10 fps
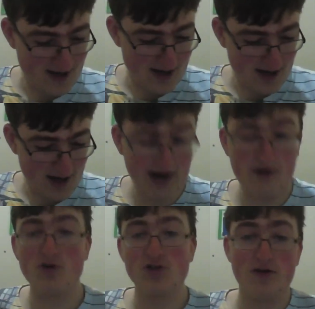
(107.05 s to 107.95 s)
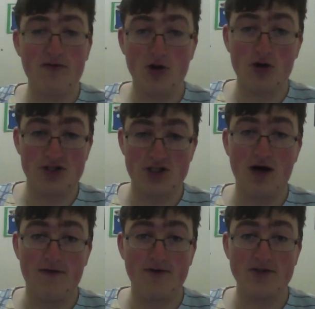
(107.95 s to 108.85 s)
I crossed off a lot of
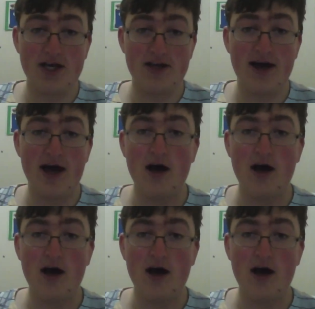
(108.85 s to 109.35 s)
stuff, I'll say that.